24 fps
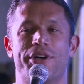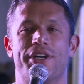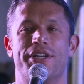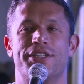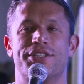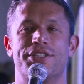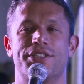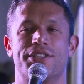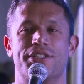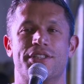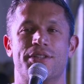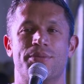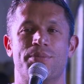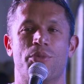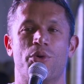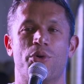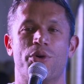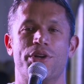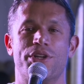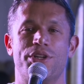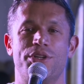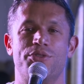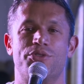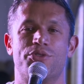push, the
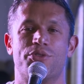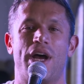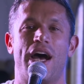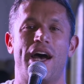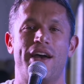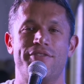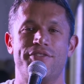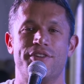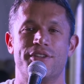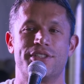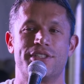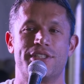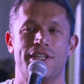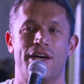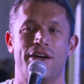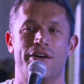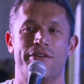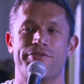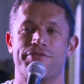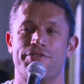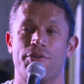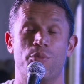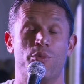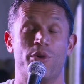more you drive
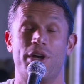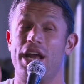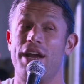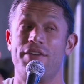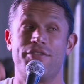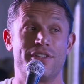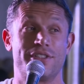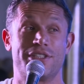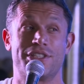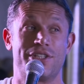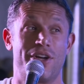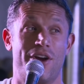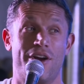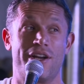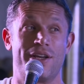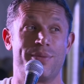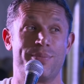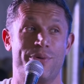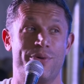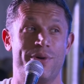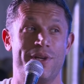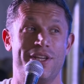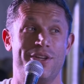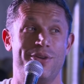yourself from whatever
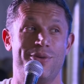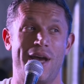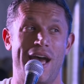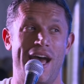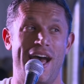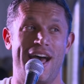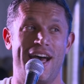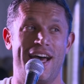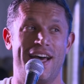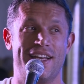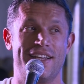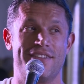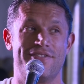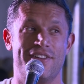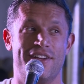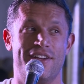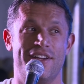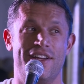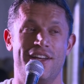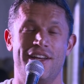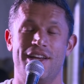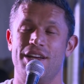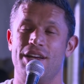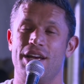starting point you had.
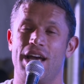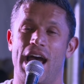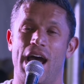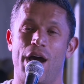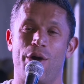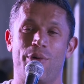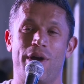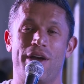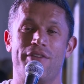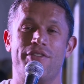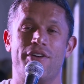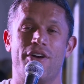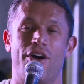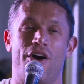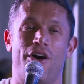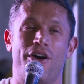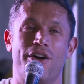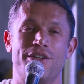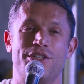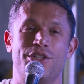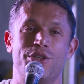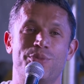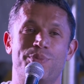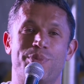However
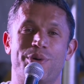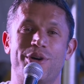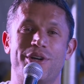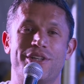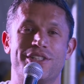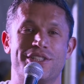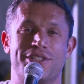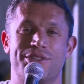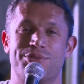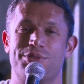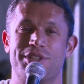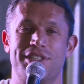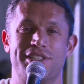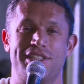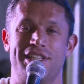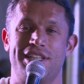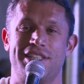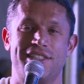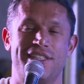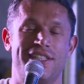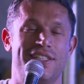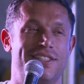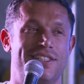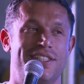hard you push,
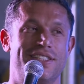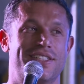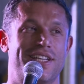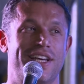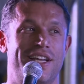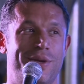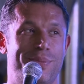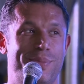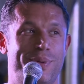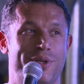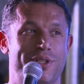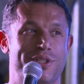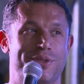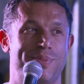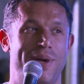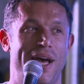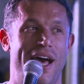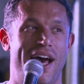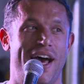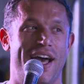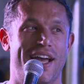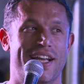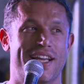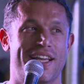resistance is going to push
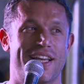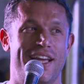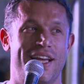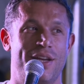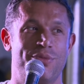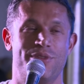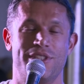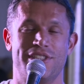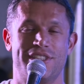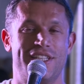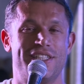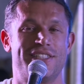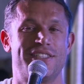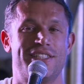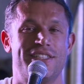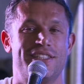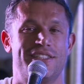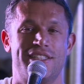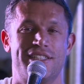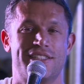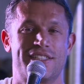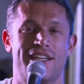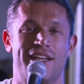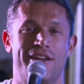back, and
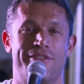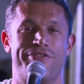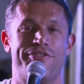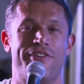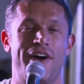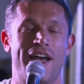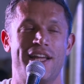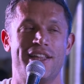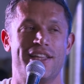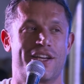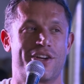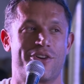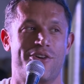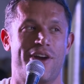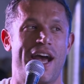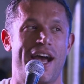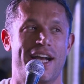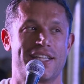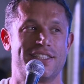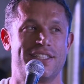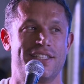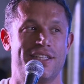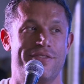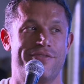resistance is going to find the
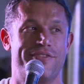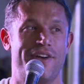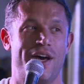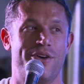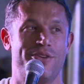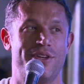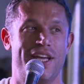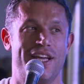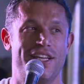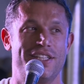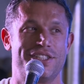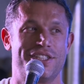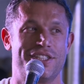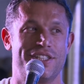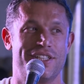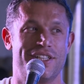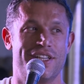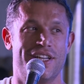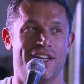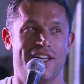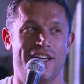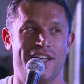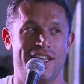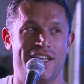cracks in the foundation
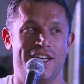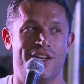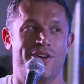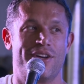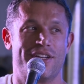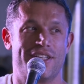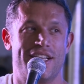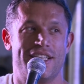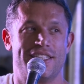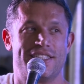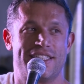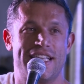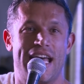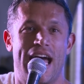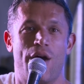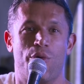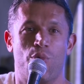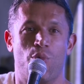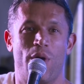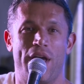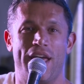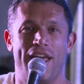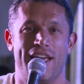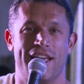you know, it's
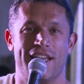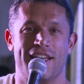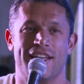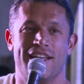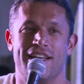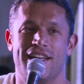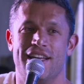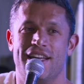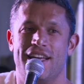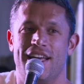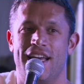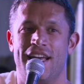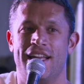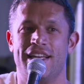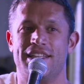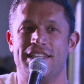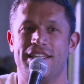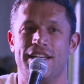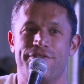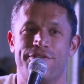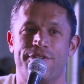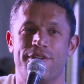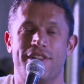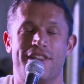that weight. And
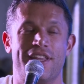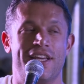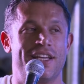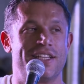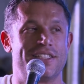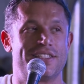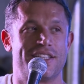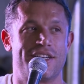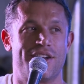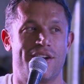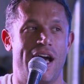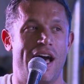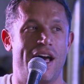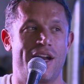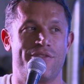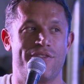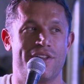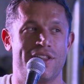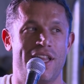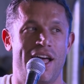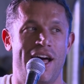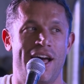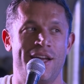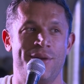different things that are out
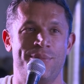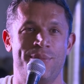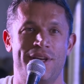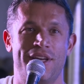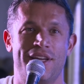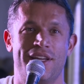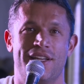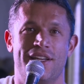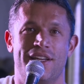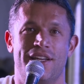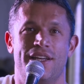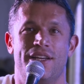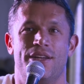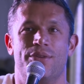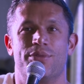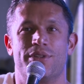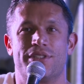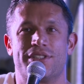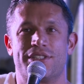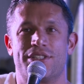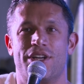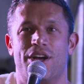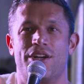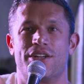of alignment
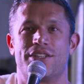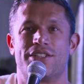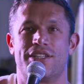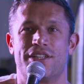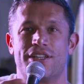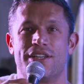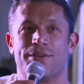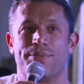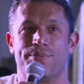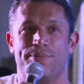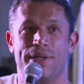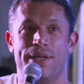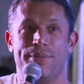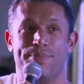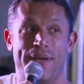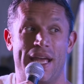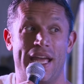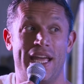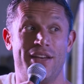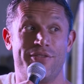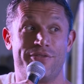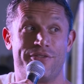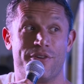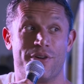will start to be
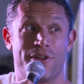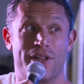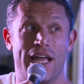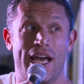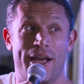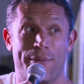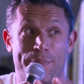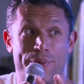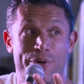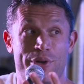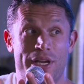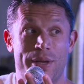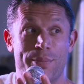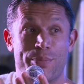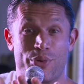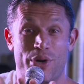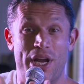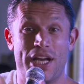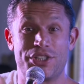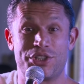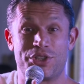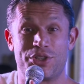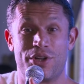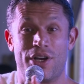painful, like putting
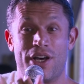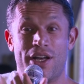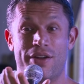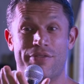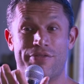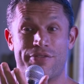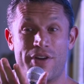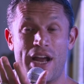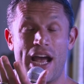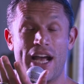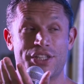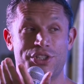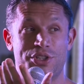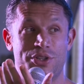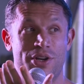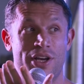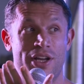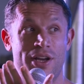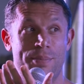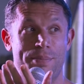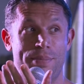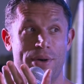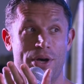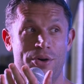pressure on a fracture
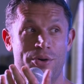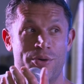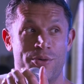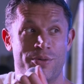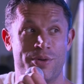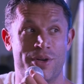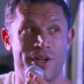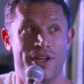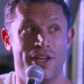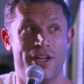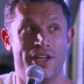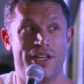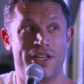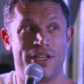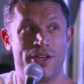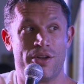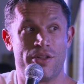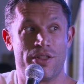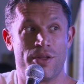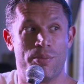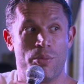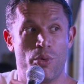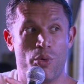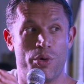on a bone. You
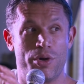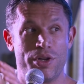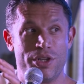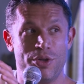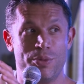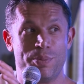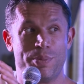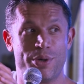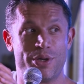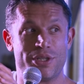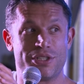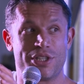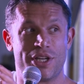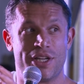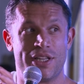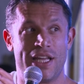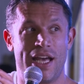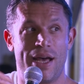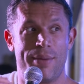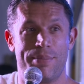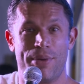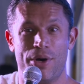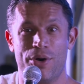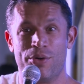know, the more you push on
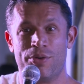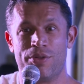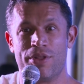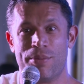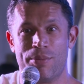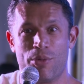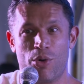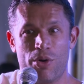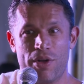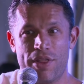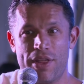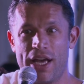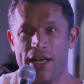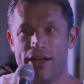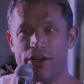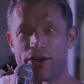that bone, the more